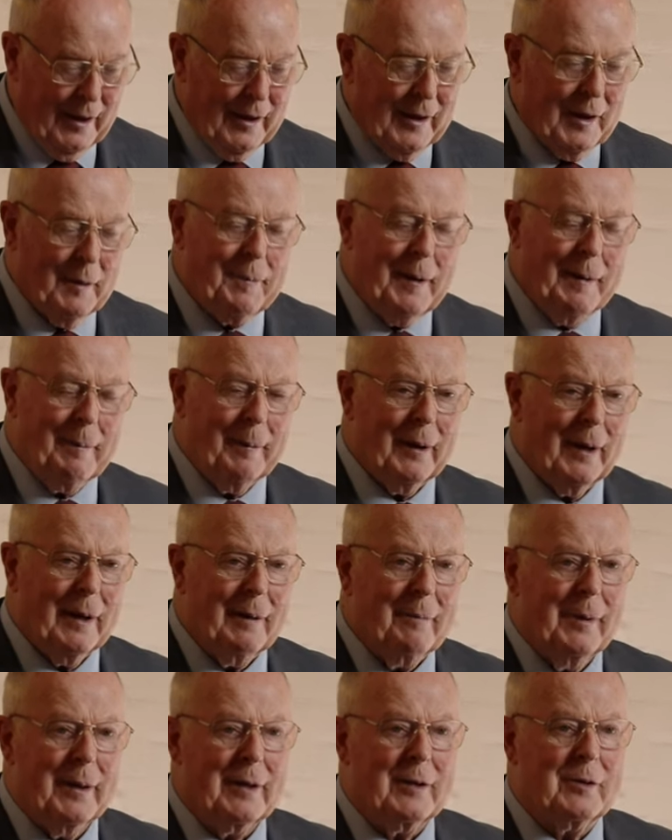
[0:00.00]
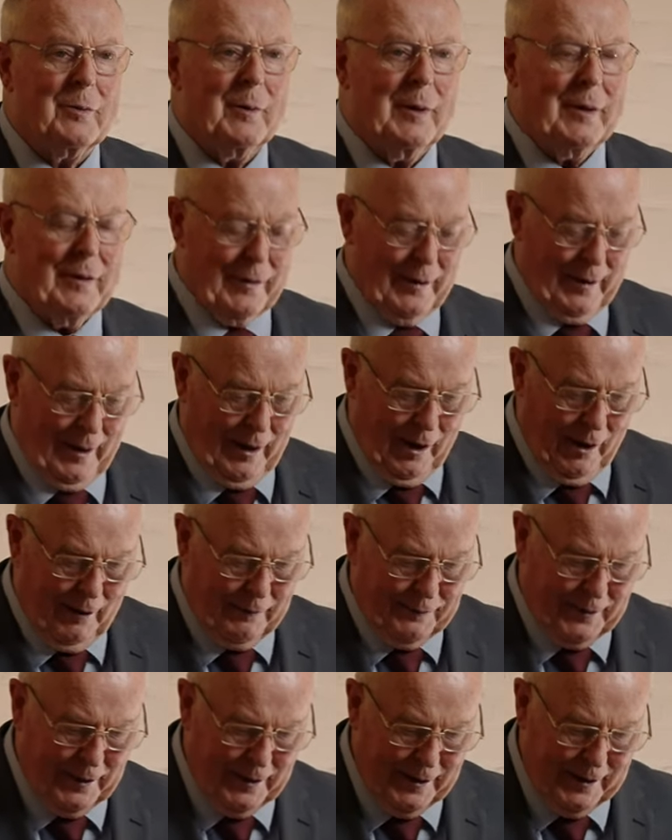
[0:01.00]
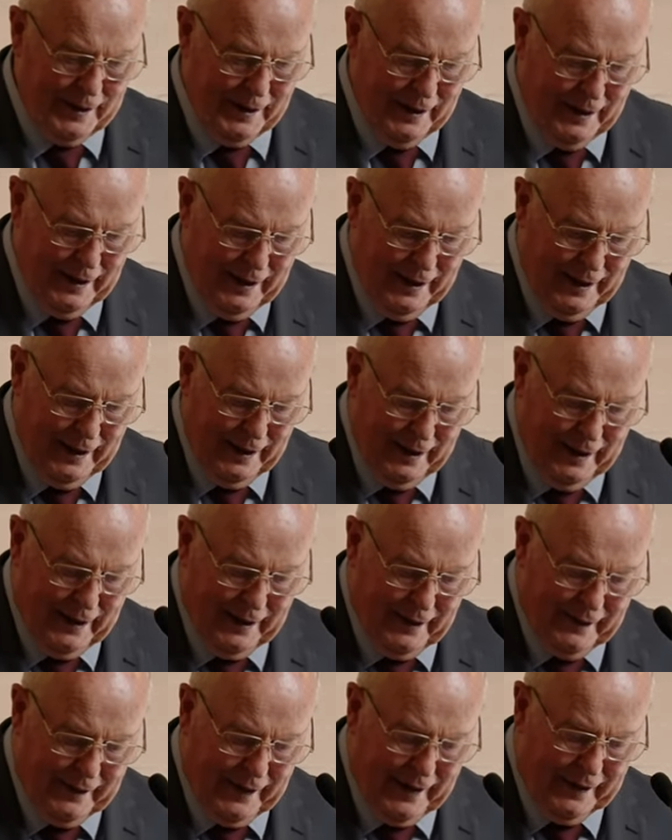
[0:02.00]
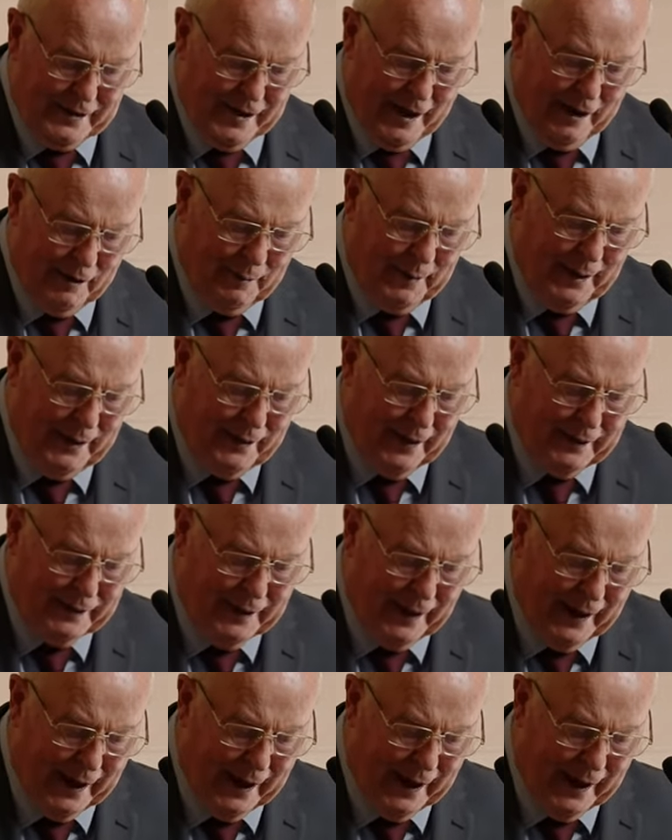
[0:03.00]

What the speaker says: The people I mix with often, they tell me that they